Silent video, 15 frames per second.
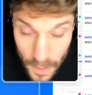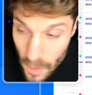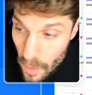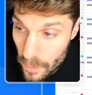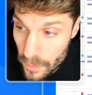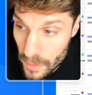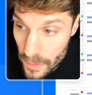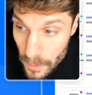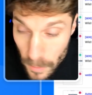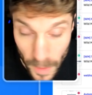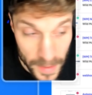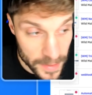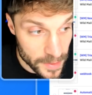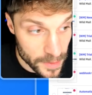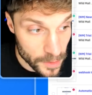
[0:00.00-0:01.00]
over in the
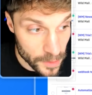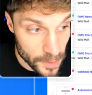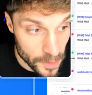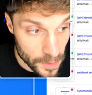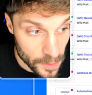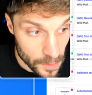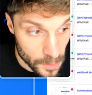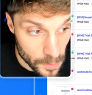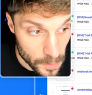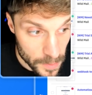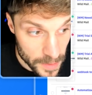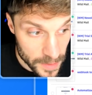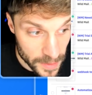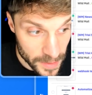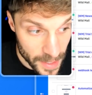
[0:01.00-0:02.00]
right here,
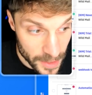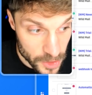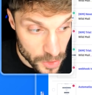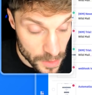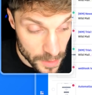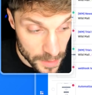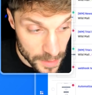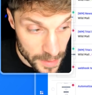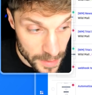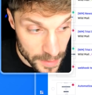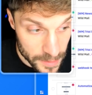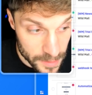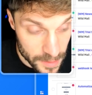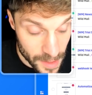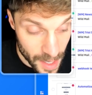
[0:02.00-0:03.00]
we can actually
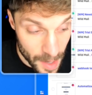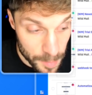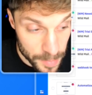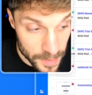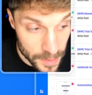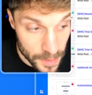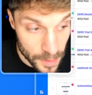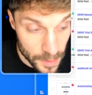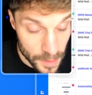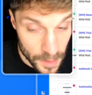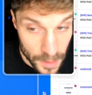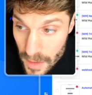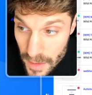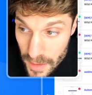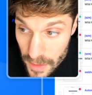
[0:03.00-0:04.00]
hit copy.
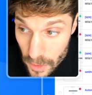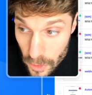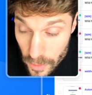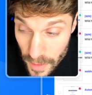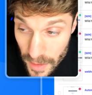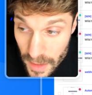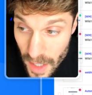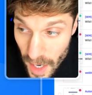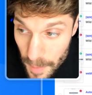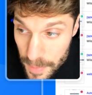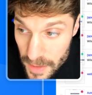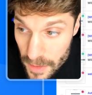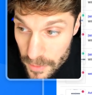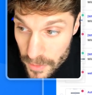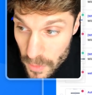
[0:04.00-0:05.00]
It'll create a
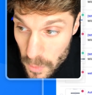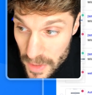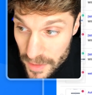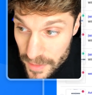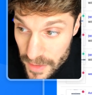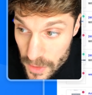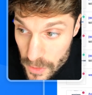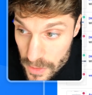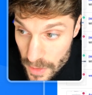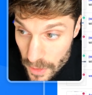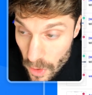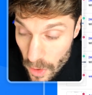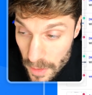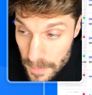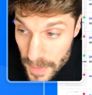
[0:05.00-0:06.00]
copy of the weekly
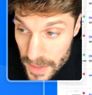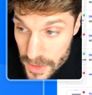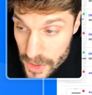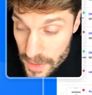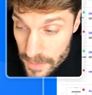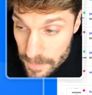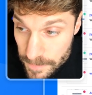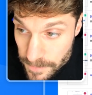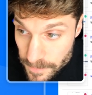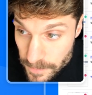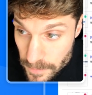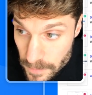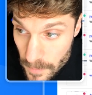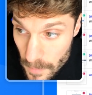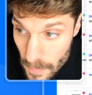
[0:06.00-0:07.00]
newsletter automation.
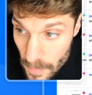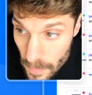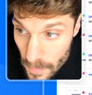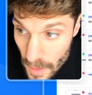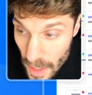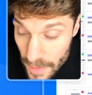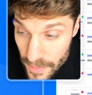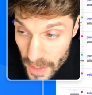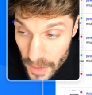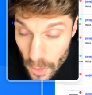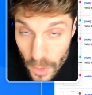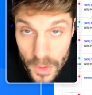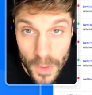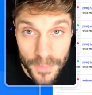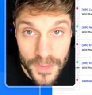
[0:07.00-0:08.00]
And then
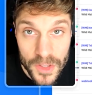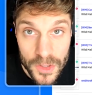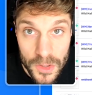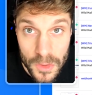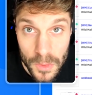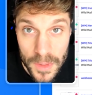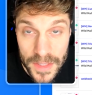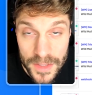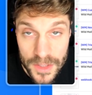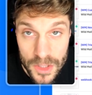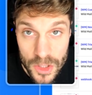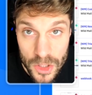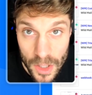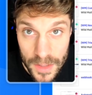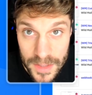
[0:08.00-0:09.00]
all you have to do is
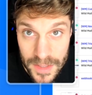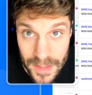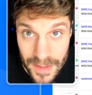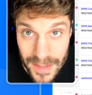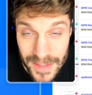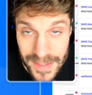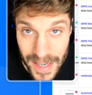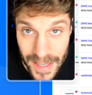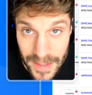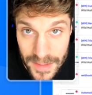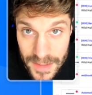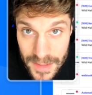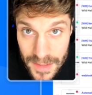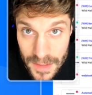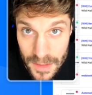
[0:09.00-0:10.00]
adjust the
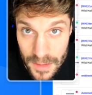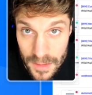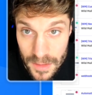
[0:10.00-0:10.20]
dates